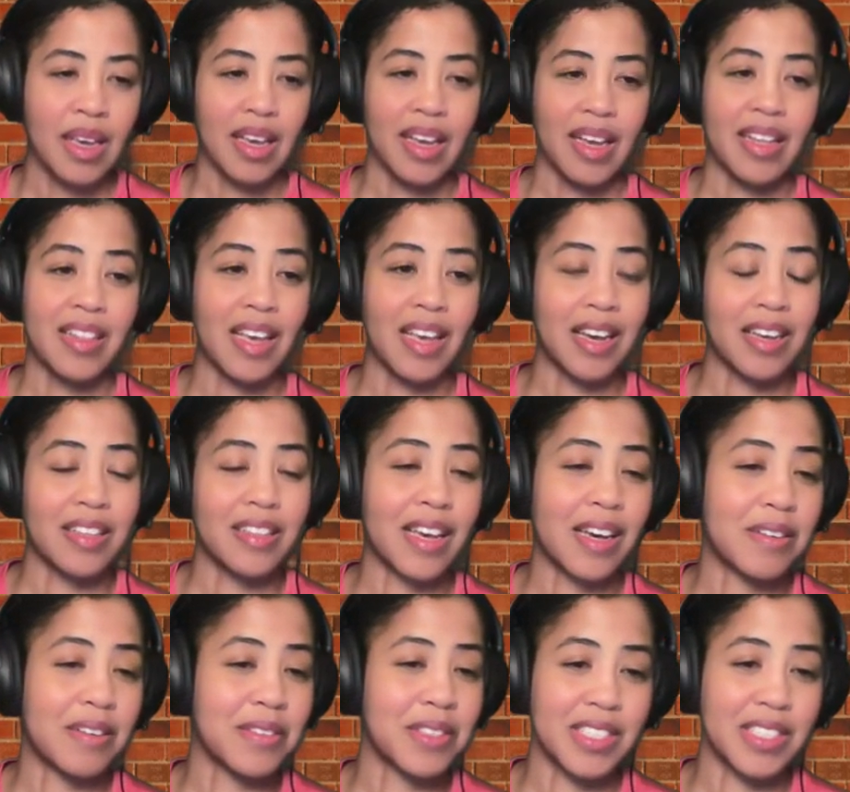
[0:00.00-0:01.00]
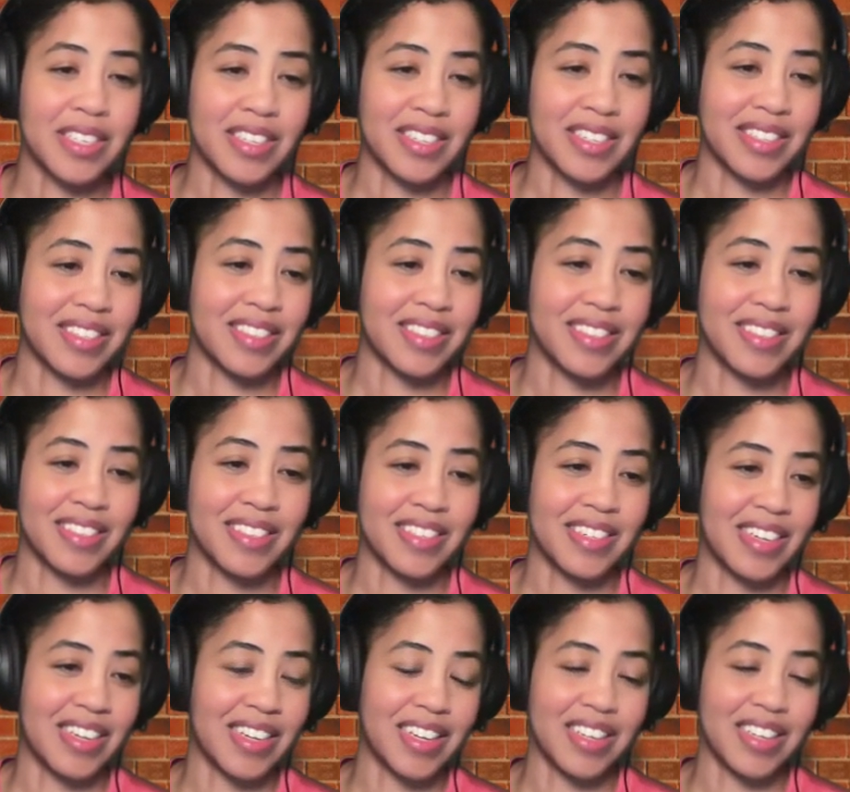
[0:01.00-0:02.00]
And that was good.
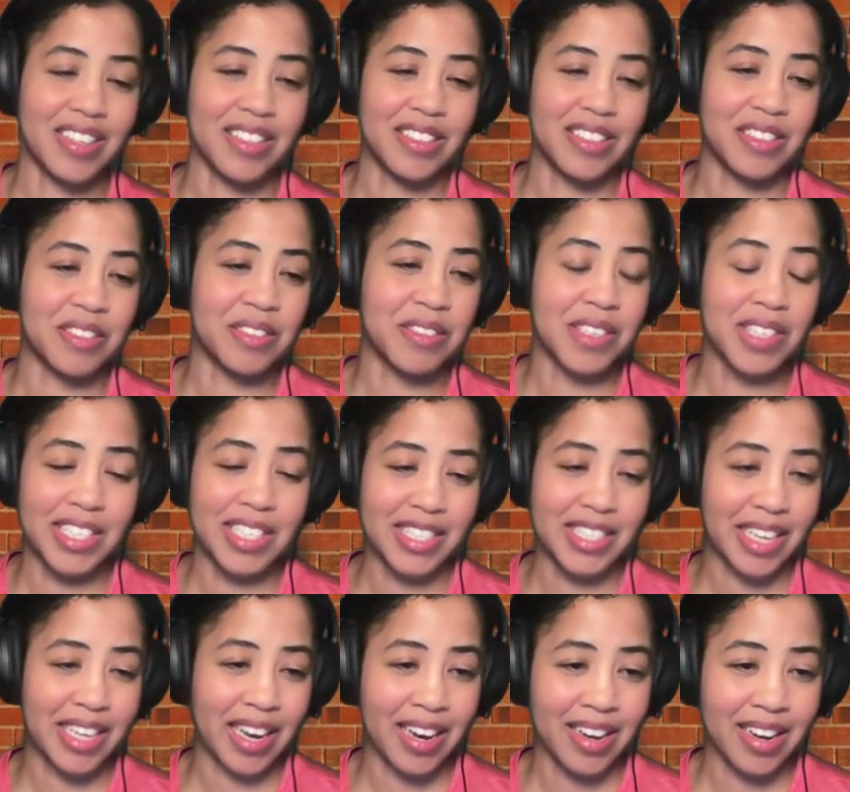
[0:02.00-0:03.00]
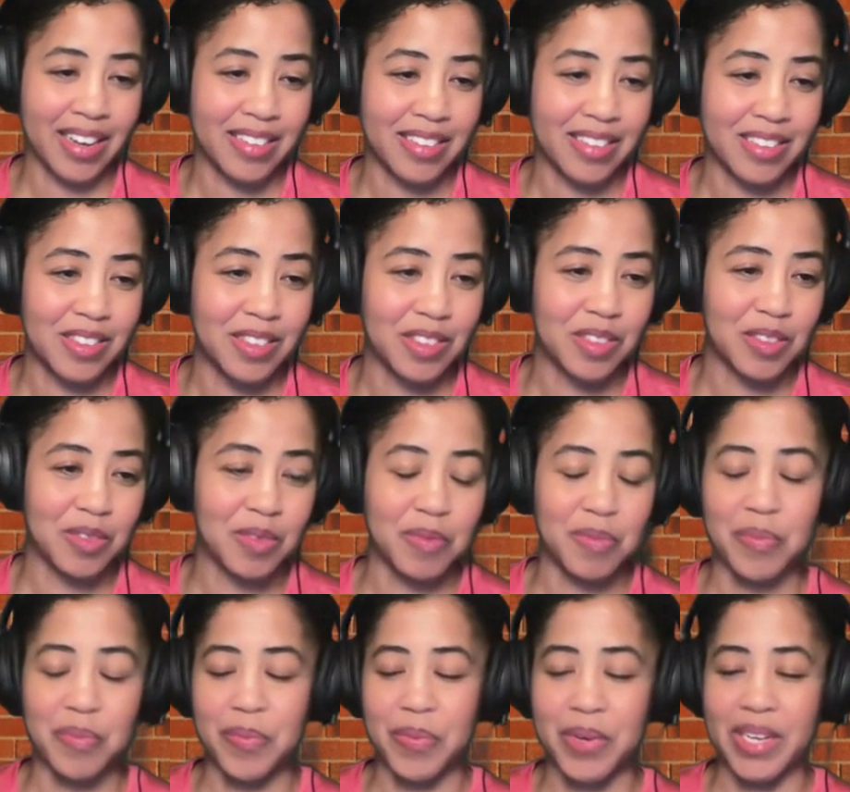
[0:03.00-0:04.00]
Really sad,
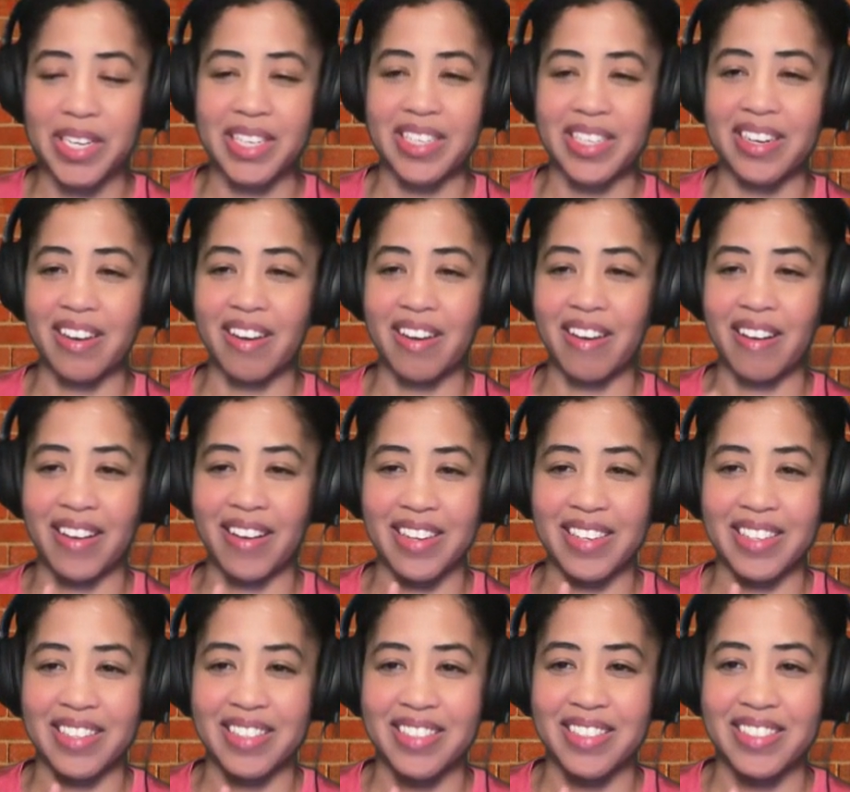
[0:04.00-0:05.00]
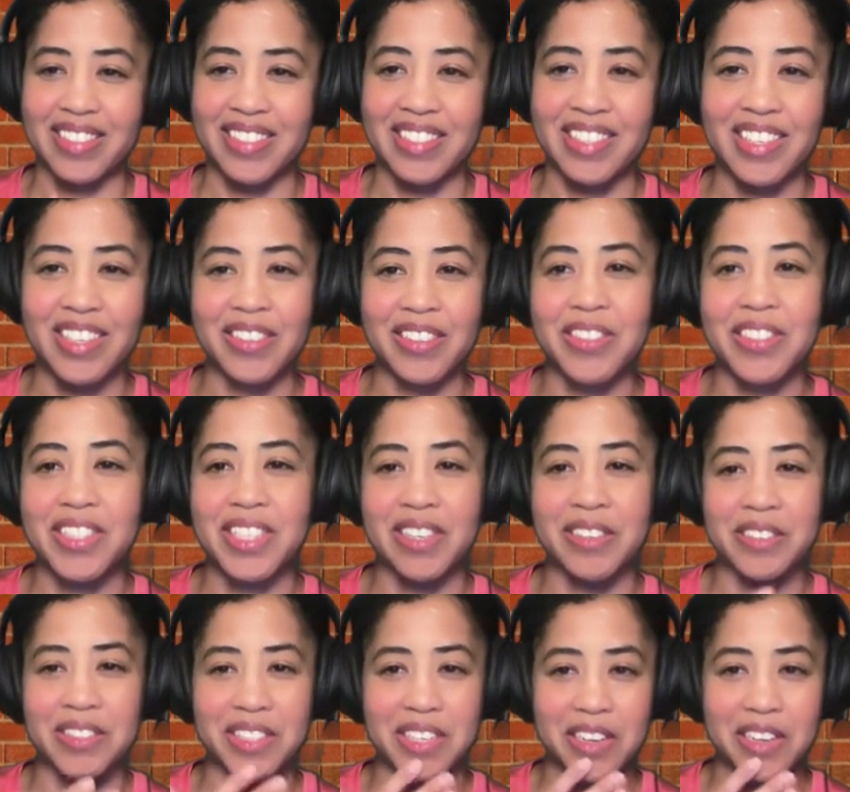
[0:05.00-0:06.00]
but it
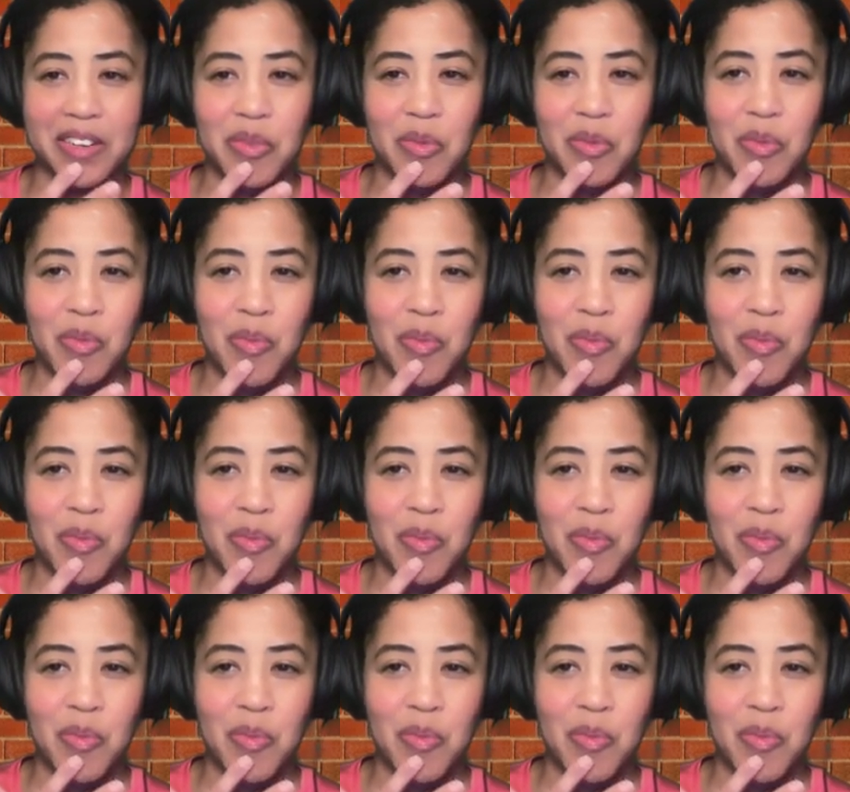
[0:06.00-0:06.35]
was good.